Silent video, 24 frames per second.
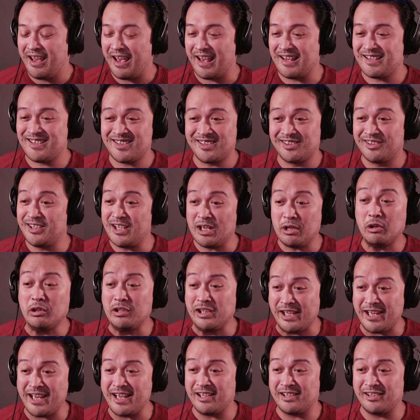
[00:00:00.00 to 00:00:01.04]
It's
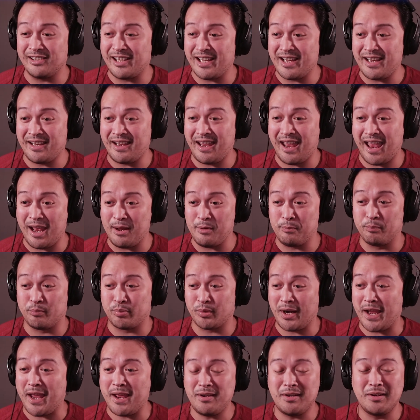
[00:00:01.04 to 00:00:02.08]
literally like a
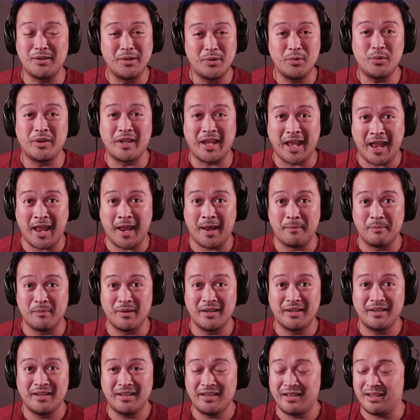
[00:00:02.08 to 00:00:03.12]
brand new game
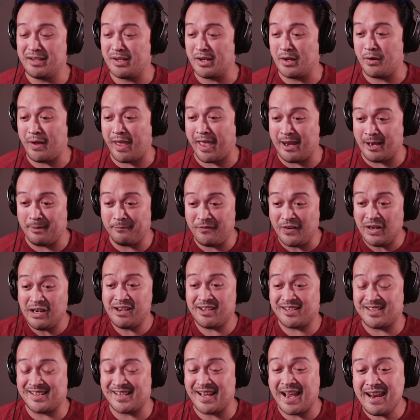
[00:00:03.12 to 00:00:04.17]
you know and i'm very
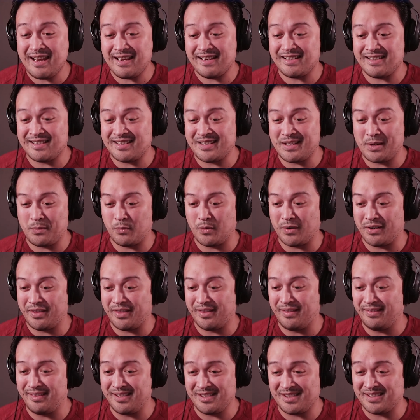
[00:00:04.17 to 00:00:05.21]
excited to see where
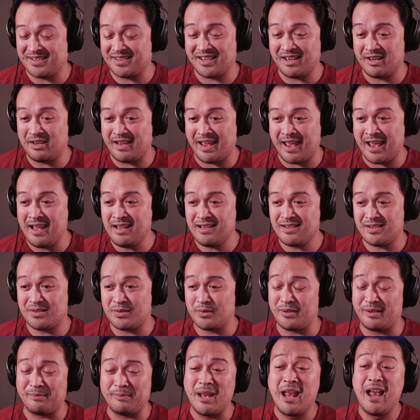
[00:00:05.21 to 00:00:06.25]
this is going to head
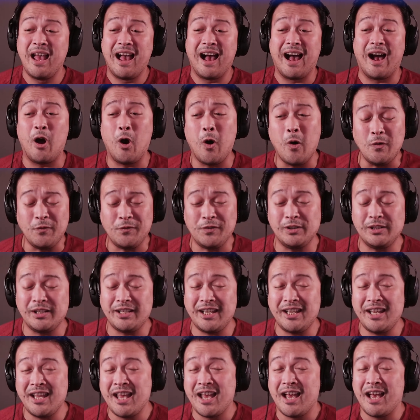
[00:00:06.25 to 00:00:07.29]
to I and mean,
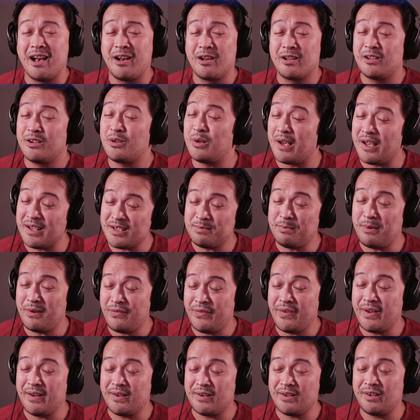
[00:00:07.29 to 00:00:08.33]
hopefully cross my
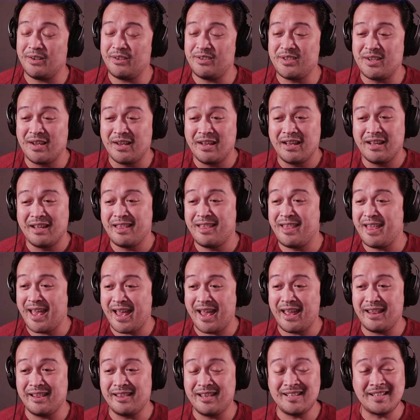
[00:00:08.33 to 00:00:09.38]
fingers
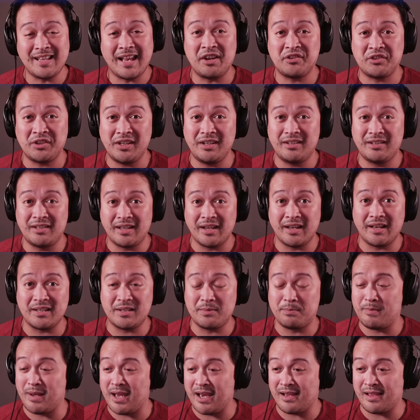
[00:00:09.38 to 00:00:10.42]
that this actually
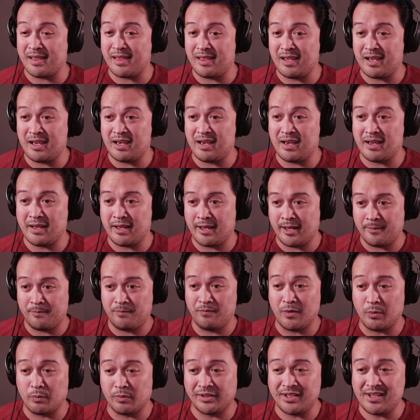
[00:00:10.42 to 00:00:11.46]
does make the uh,
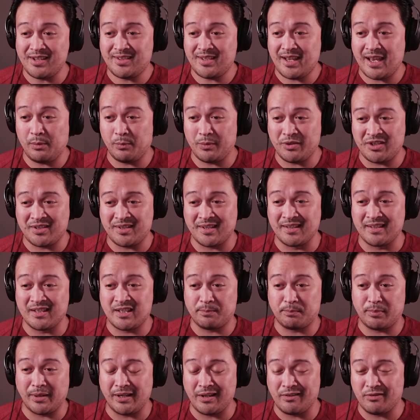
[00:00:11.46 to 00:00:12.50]
release date, which is in
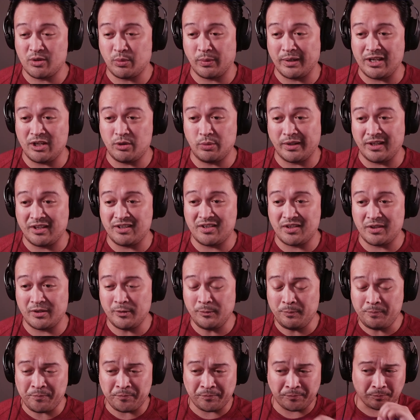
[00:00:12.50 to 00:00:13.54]
spring of
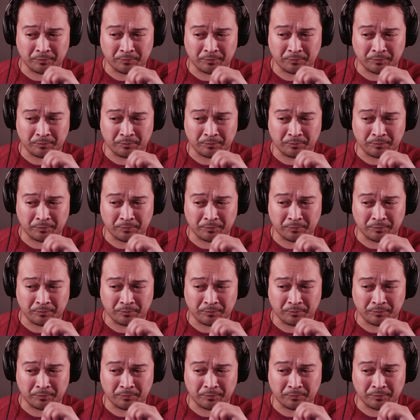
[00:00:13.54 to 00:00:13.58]
2022,